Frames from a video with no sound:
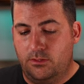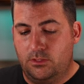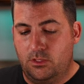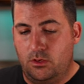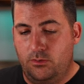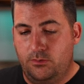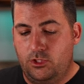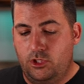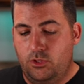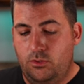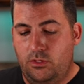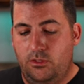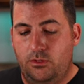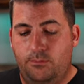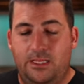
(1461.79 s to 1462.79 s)
So two
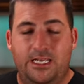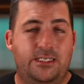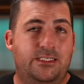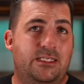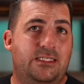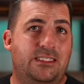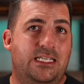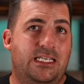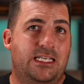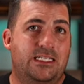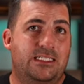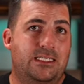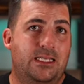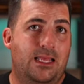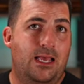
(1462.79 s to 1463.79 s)
little places to
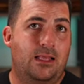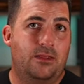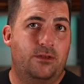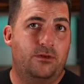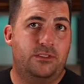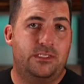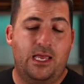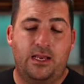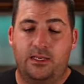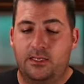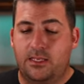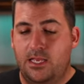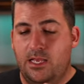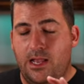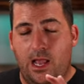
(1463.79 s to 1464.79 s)
get to that little setting.